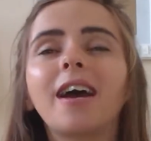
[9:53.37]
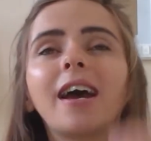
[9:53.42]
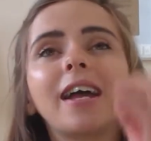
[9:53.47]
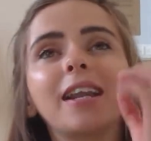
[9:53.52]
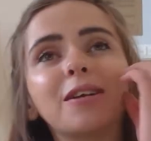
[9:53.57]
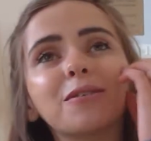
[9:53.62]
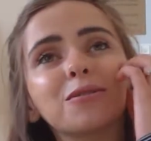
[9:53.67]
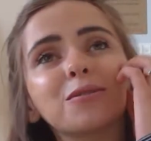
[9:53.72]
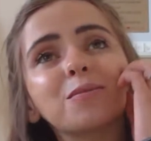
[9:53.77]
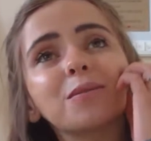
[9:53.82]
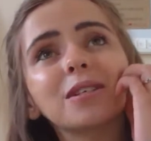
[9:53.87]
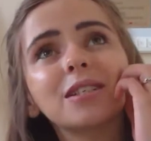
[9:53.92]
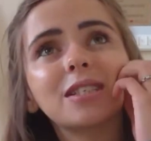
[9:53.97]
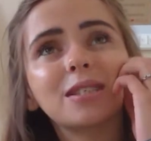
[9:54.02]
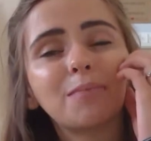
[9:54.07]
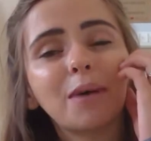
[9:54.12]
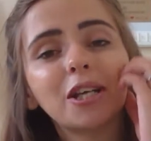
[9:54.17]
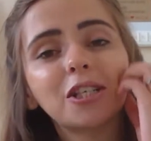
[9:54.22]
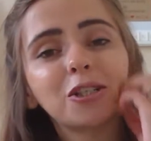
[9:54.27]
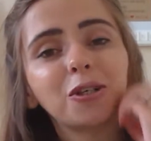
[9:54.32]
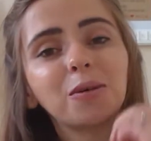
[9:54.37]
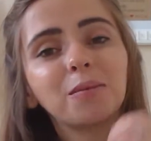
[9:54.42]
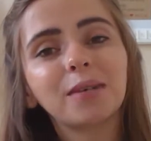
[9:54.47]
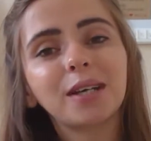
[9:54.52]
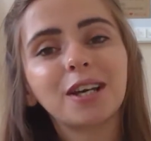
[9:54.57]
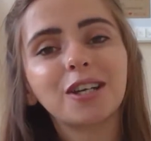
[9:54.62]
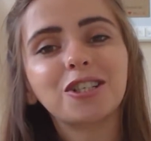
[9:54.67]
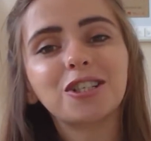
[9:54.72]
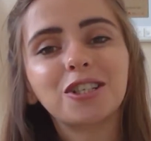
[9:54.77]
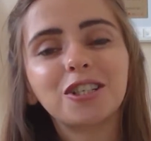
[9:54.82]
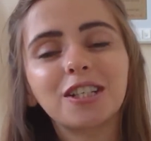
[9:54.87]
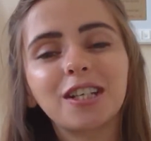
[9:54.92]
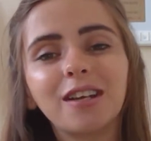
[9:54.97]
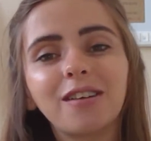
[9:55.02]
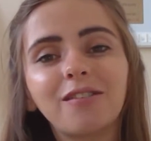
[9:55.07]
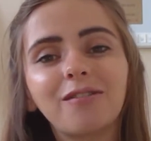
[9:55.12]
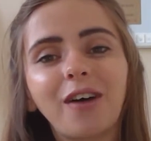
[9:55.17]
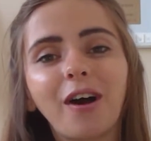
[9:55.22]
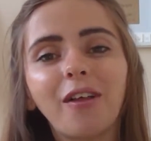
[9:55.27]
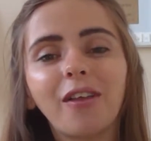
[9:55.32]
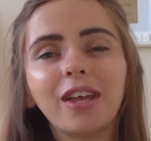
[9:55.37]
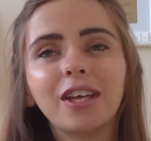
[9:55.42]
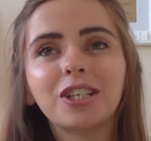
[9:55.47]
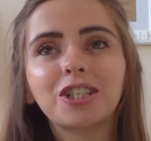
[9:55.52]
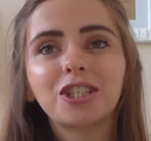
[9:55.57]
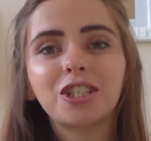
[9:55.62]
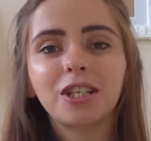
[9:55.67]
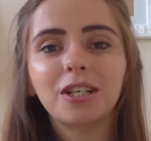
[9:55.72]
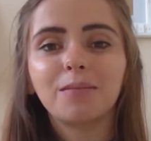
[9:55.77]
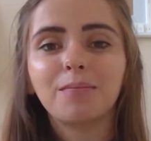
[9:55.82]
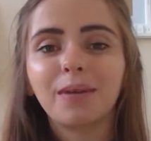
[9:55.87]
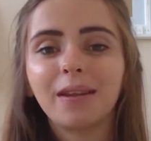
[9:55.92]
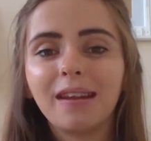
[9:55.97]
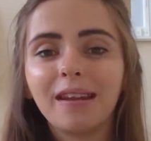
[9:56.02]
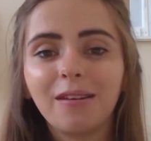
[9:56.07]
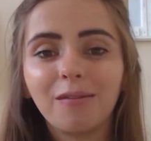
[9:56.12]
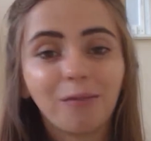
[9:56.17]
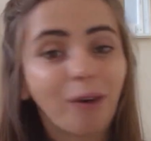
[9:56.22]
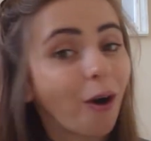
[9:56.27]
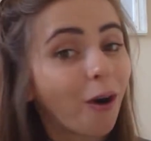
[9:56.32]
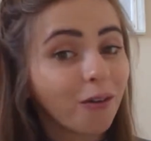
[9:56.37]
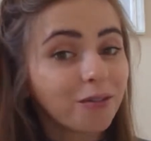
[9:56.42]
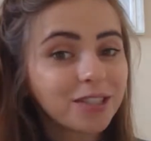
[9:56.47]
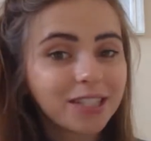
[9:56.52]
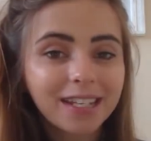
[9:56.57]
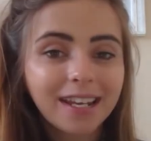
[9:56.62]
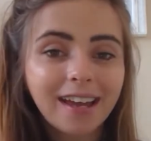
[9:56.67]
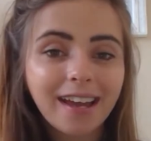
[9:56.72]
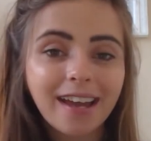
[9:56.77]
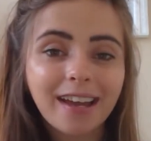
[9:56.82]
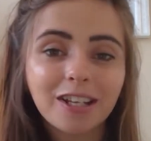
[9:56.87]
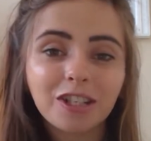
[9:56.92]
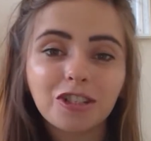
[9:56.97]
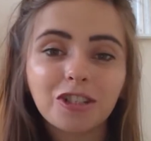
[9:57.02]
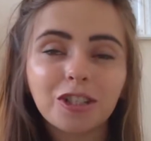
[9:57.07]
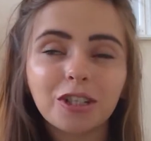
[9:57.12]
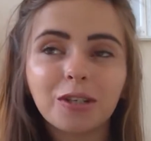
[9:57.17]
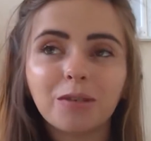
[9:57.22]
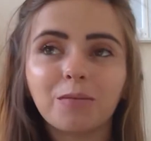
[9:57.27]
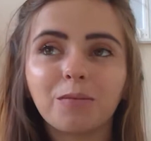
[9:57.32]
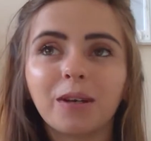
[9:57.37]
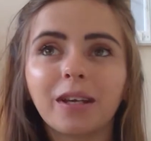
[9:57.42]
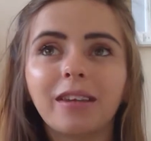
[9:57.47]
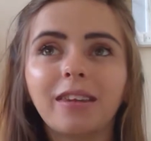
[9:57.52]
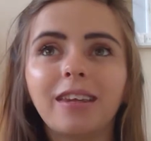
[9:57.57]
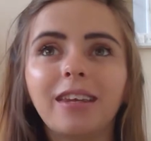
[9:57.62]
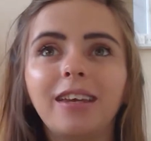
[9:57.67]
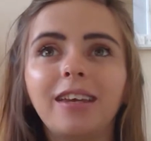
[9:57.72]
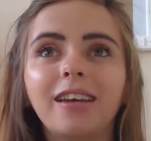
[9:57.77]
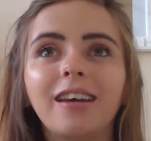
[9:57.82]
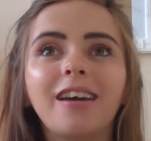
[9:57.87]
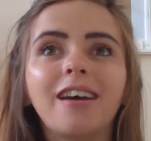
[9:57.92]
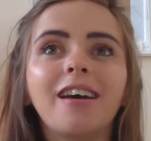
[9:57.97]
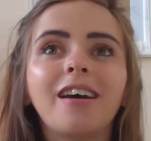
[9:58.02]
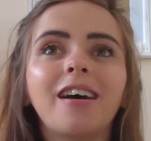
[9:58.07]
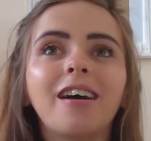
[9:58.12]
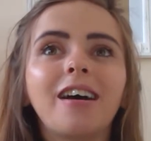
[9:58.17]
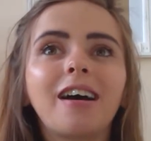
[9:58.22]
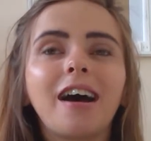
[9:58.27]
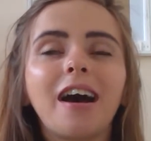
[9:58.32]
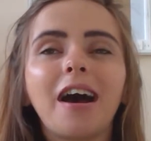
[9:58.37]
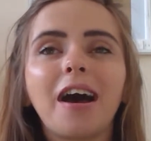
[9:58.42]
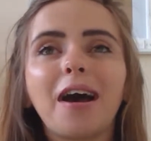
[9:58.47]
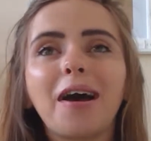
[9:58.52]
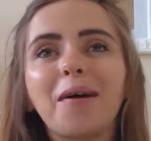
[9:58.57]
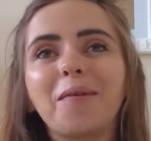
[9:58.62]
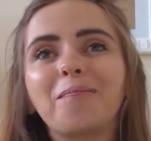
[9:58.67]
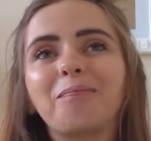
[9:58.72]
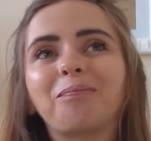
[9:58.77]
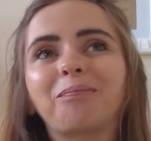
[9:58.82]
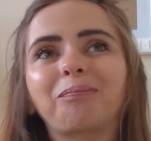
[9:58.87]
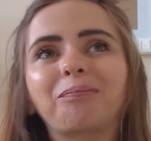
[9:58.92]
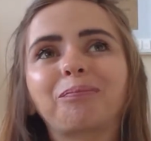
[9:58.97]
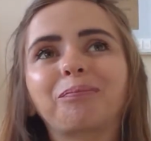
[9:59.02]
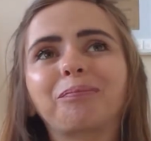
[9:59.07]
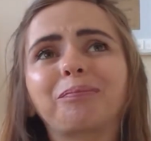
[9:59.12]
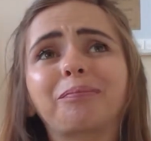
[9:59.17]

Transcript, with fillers: And it was really special because she felt like she had been involved in it and she really, um,